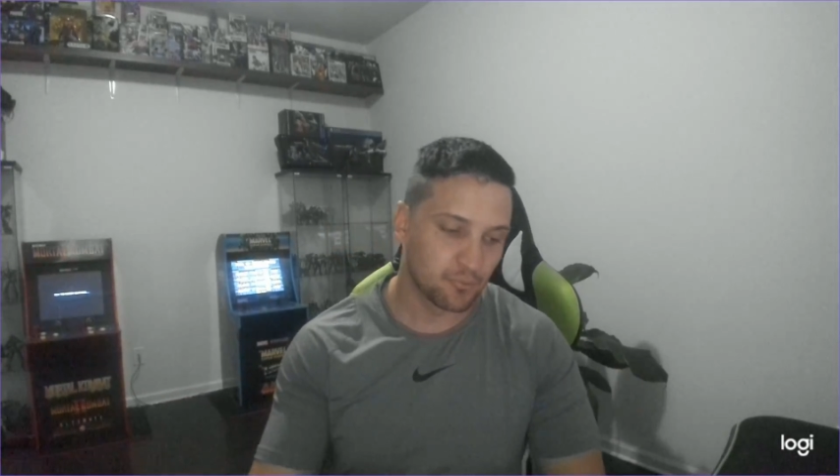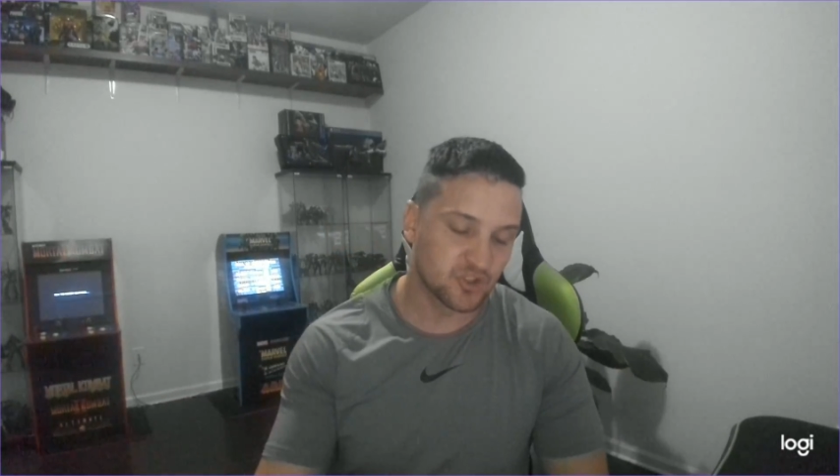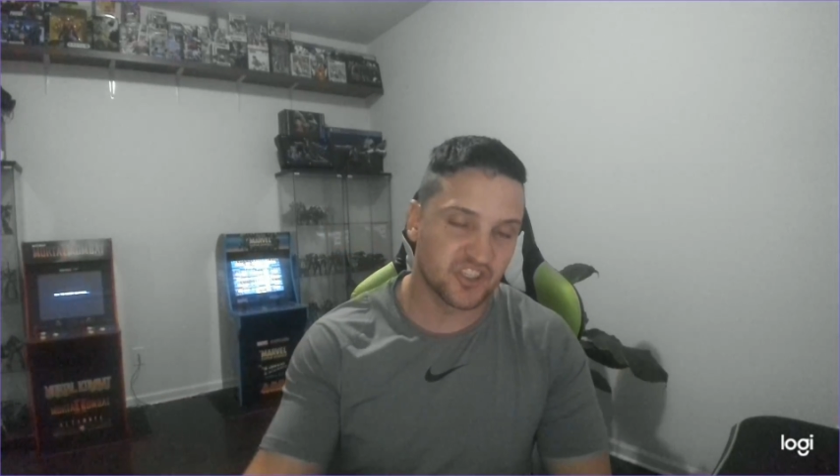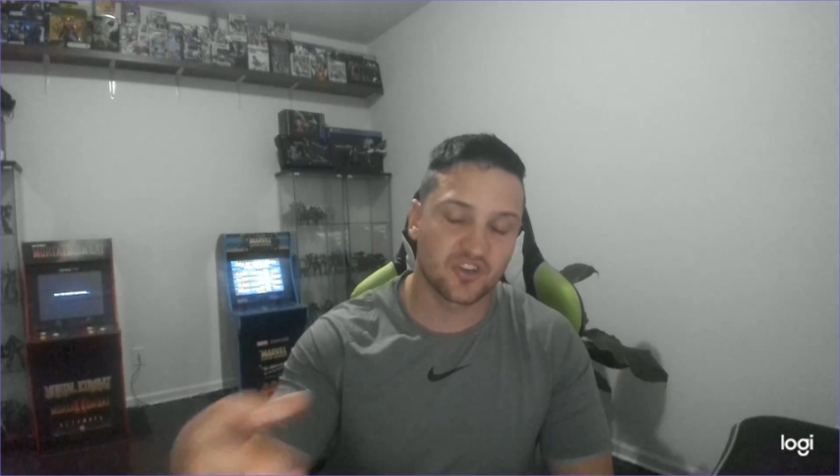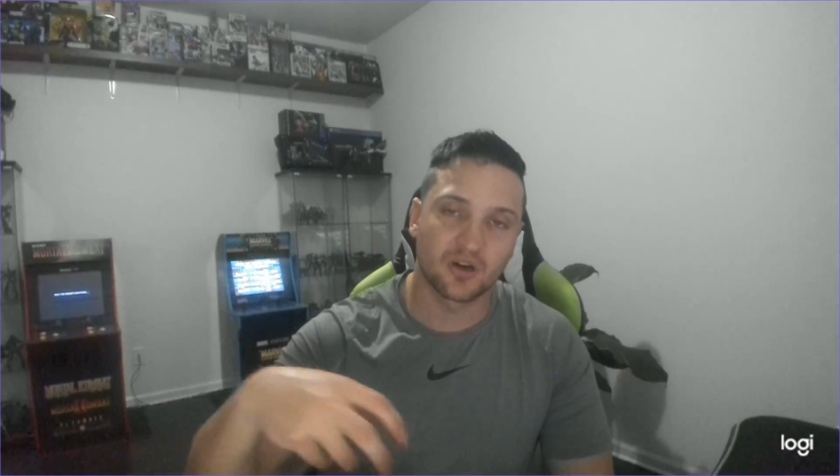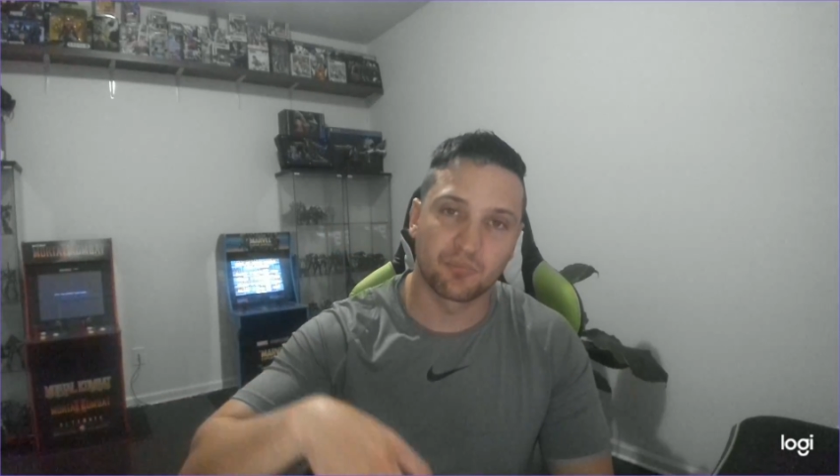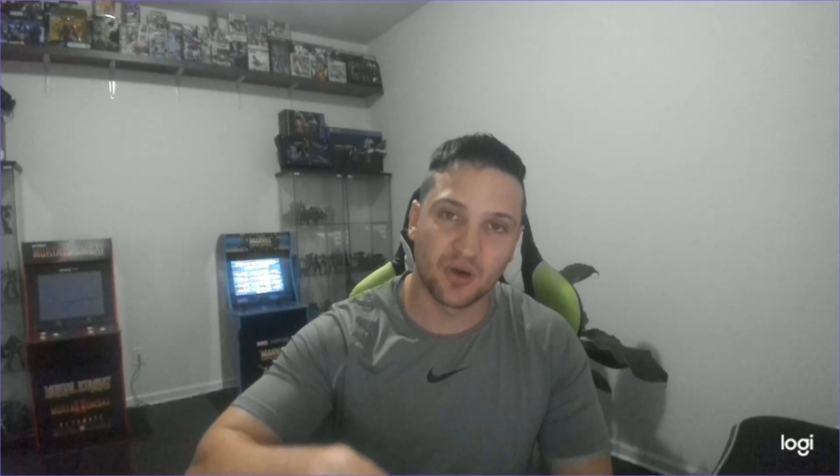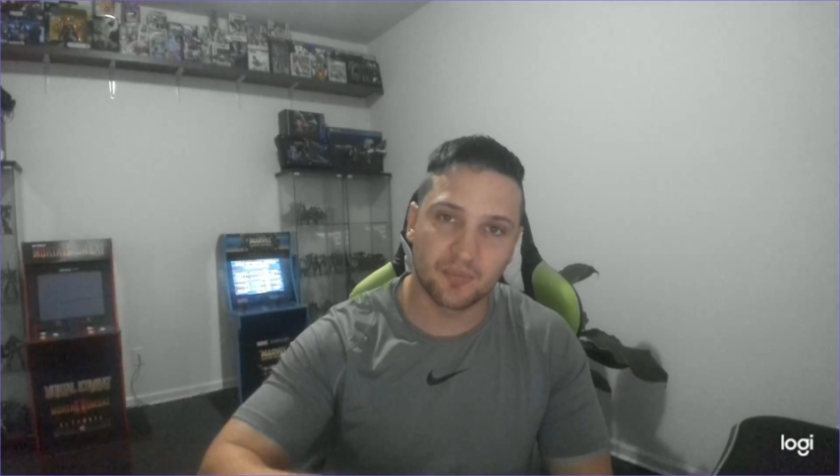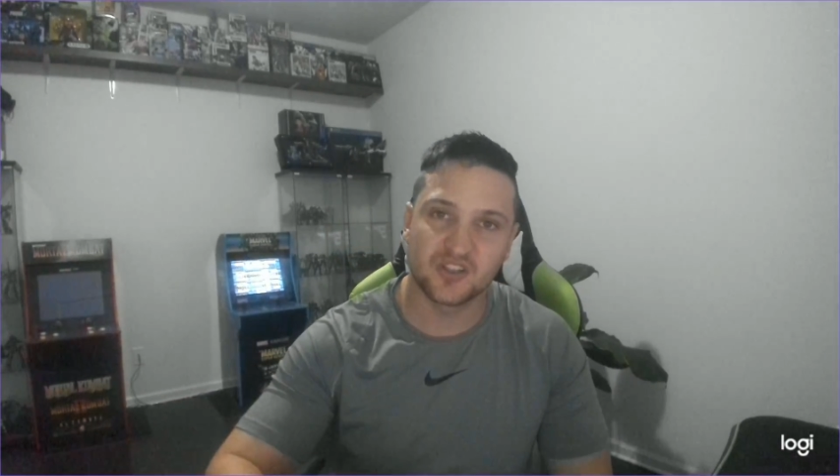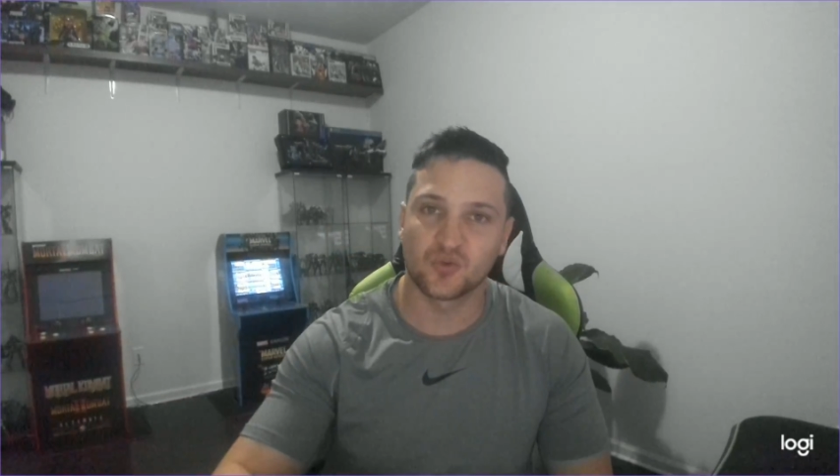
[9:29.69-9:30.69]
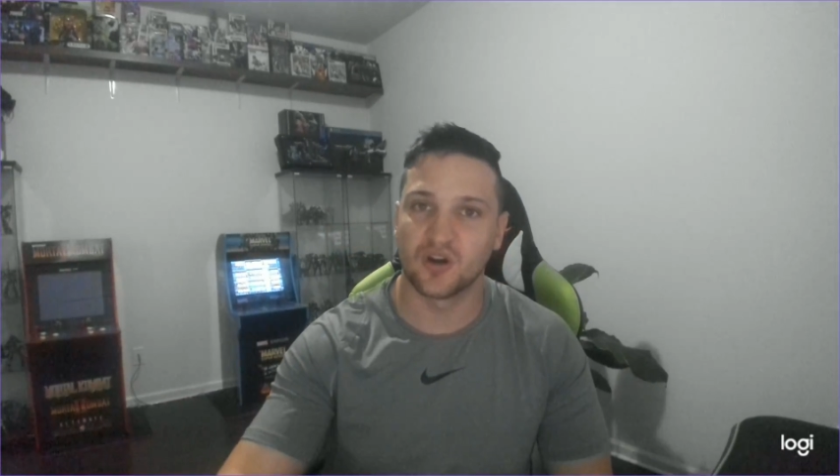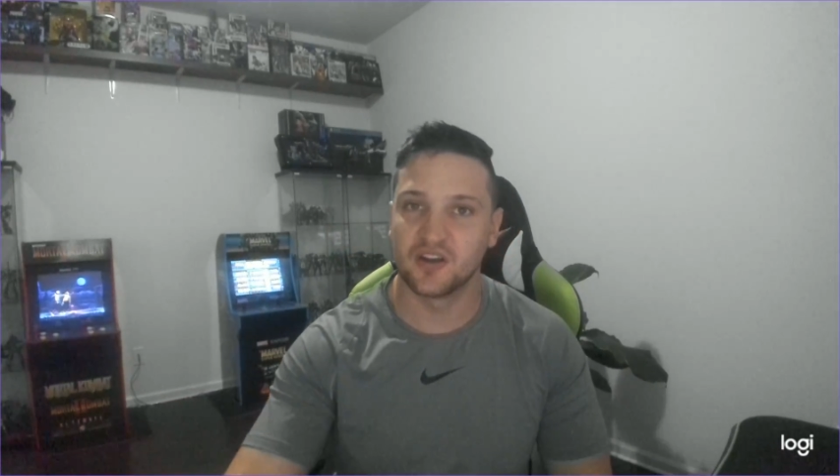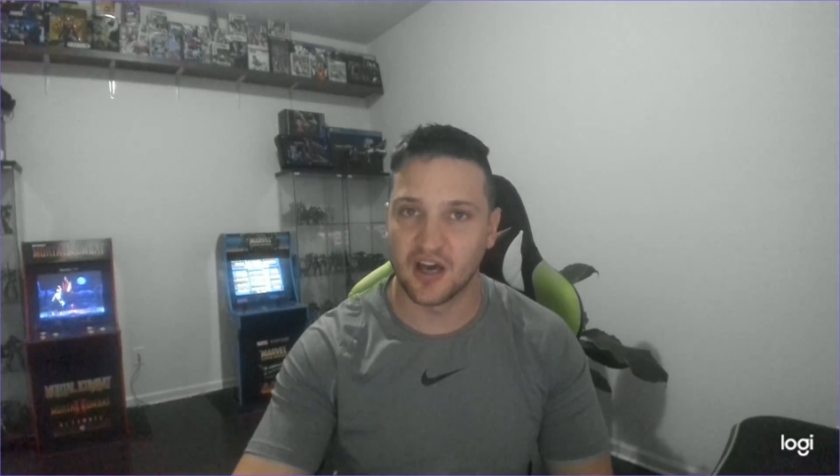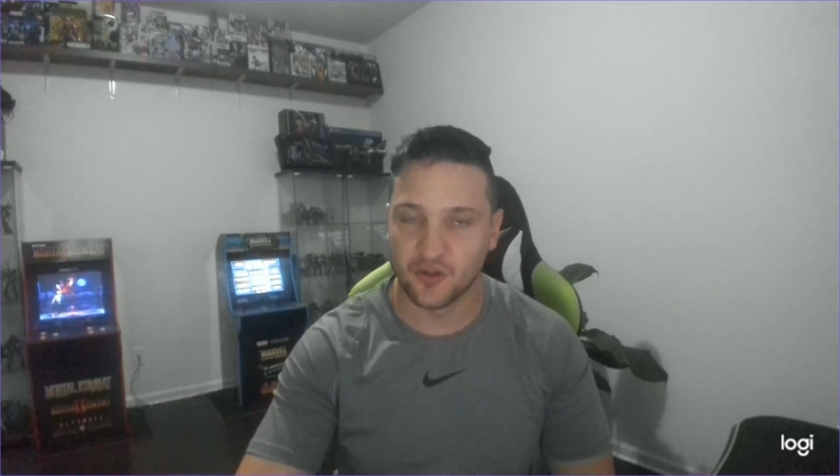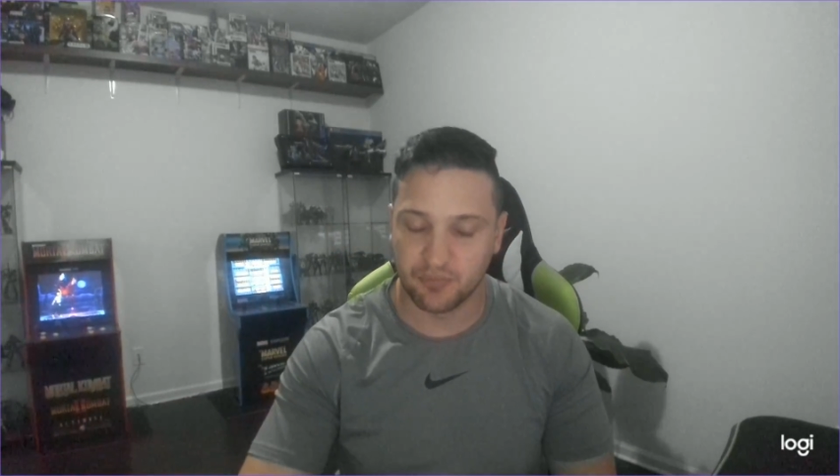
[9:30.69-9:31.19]
which is going to bring me to
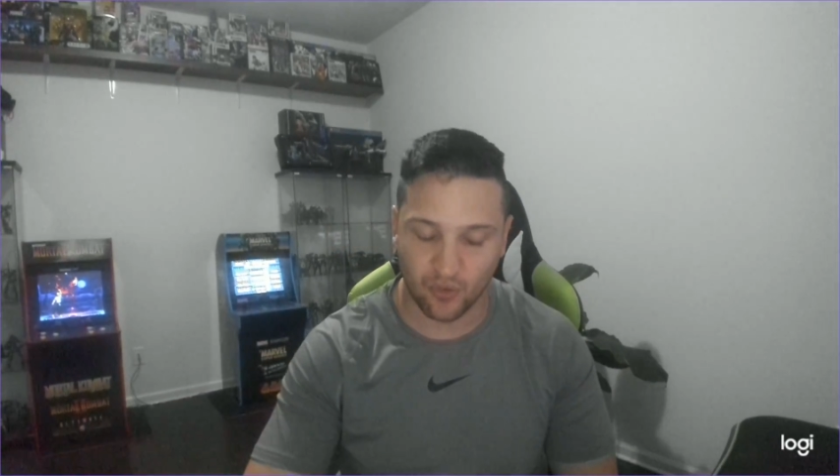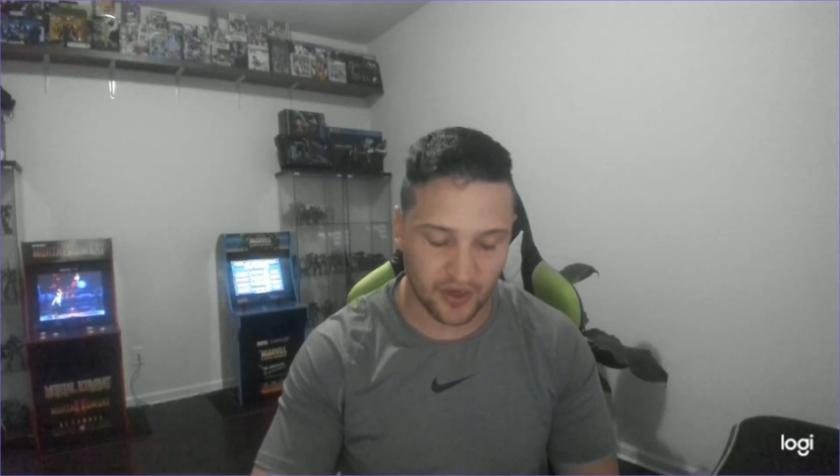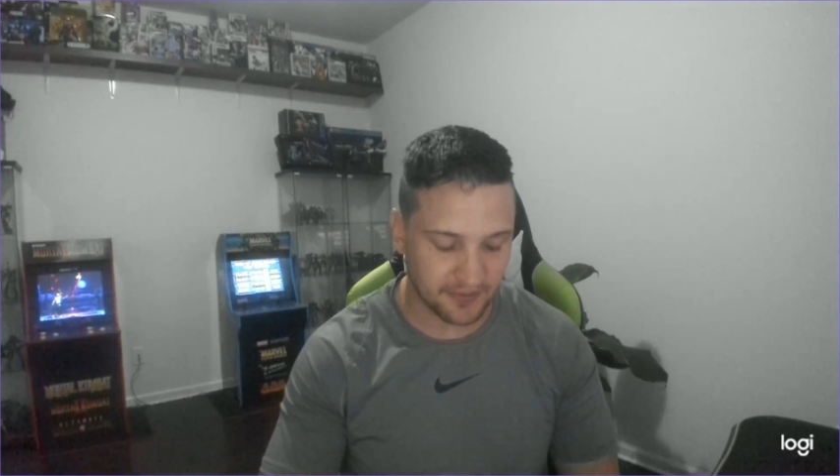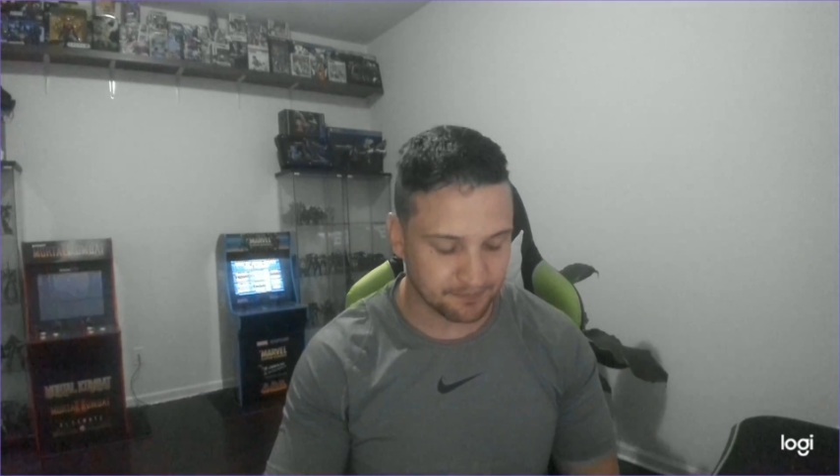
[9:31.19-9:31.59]
another point.